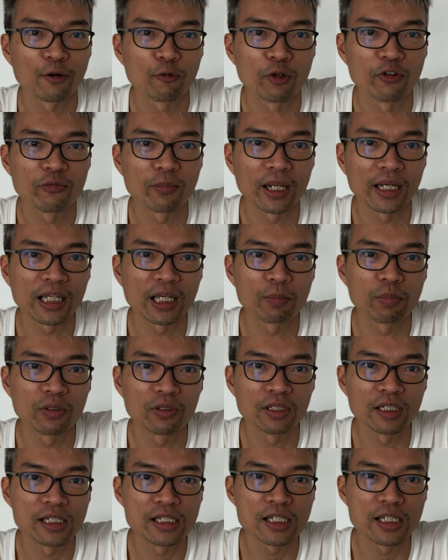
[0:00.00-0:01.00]
with my
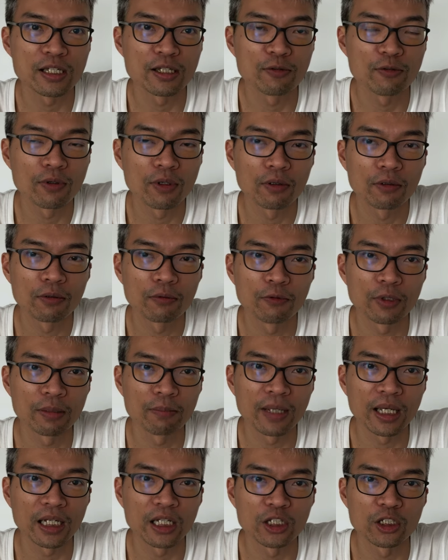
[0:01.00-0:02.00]
Keppel DC
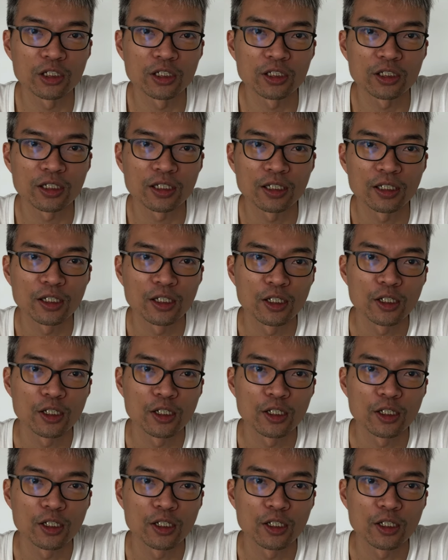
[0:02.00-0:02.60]
REIT managers.